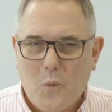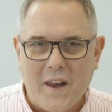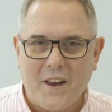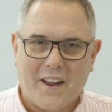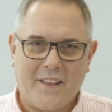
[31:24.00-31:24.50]

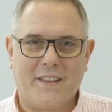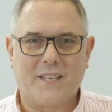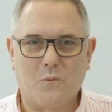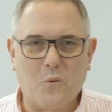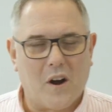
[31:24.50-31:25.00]
We look at
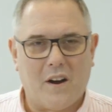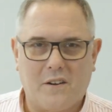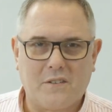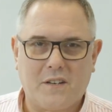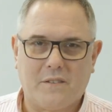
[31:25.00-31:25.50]
this
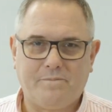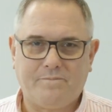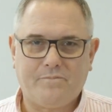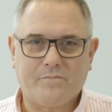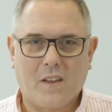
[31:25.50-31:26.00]
world
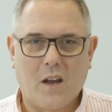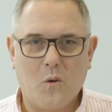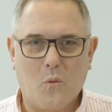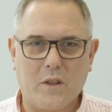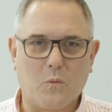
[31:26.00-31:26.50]

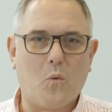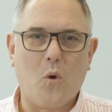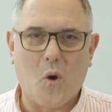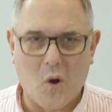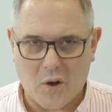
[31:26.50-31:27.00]
with
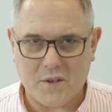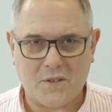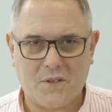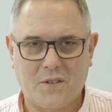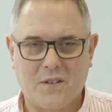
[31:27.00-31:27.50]

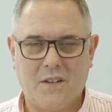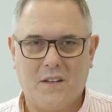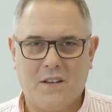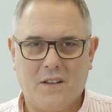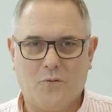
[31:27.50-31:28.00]
wars,
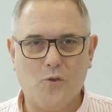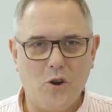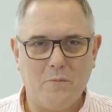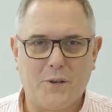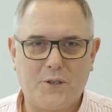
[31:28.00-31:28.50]

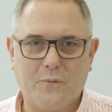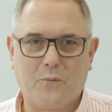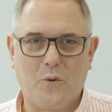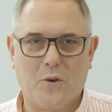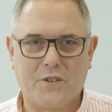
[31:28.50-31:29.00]
rumors
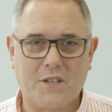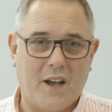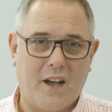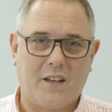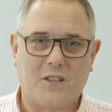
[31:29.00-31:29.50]
of wars,
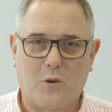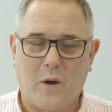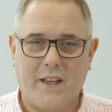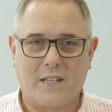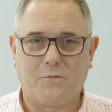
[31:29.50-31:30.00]

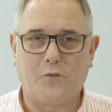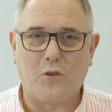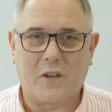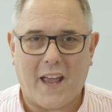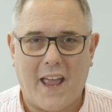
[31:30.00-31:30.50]
earthquakes,
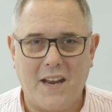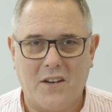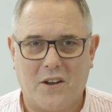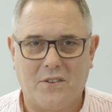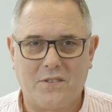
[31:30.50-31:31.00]

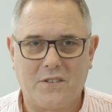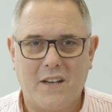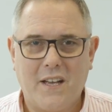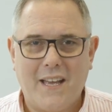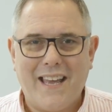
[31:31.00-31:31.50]
volcanoes,
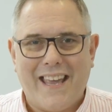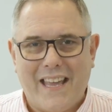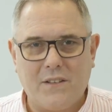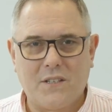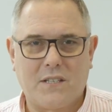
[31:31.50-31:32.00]

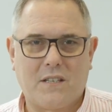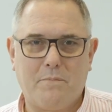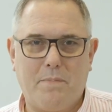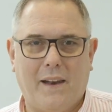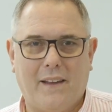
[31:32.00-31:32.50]

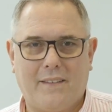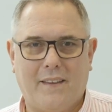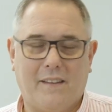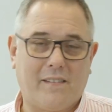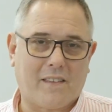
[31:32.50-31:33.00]

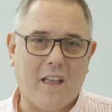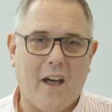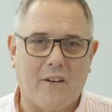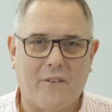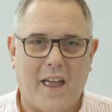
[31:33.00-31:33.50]
instability,
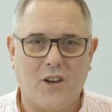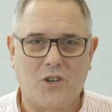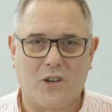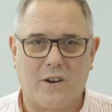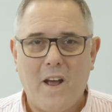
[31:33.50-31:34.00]

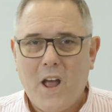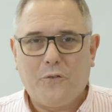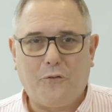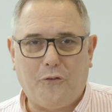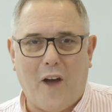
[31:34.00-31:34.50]
starvation,
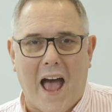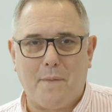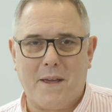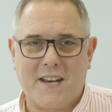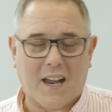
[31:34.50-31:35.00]

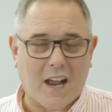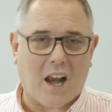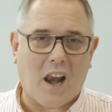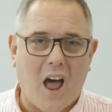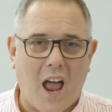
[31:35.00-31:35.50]
famine,
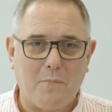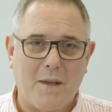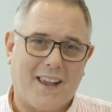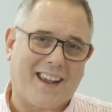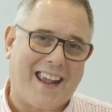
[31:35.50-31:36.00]

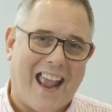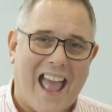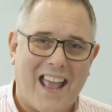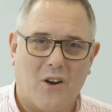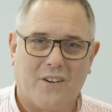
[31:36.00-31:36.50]
climate
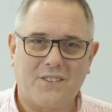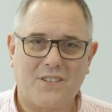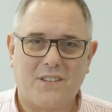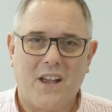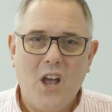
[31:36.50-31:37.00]

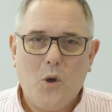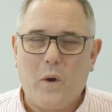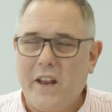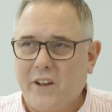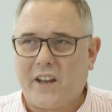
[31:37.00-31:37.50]
chaos.
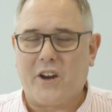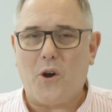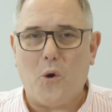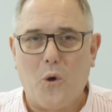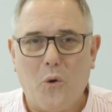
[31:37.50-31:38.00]
We look at
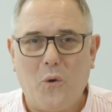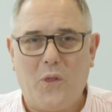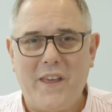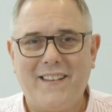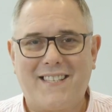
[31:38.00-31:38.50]
all
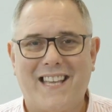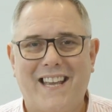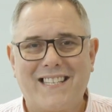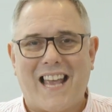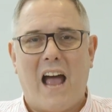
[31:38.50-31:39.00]
these
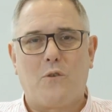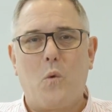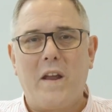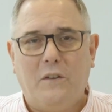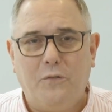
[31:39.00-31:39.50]
things
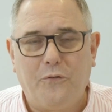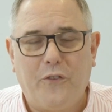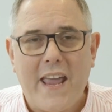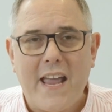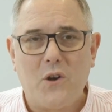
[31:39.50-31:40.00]
and we
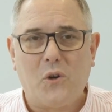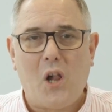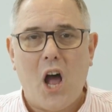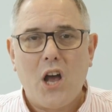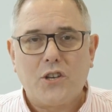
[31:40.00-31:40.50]

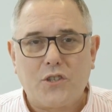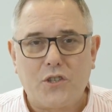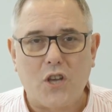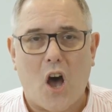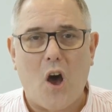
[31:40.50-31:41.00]
feel
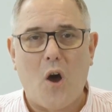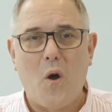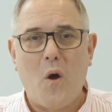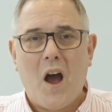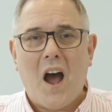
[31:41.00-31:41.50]

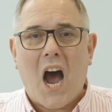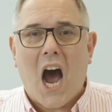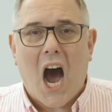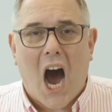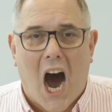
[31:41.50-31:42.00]
so
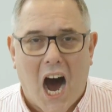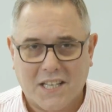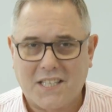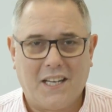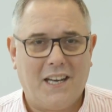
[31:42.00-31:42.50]

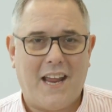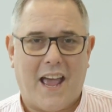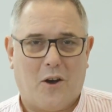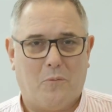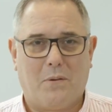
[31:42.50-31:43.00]
utterly
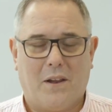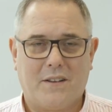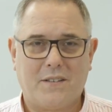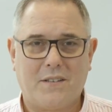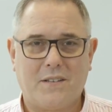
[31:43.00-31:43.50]

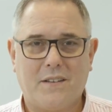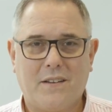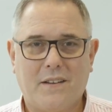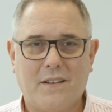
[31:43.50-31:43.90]
helpless.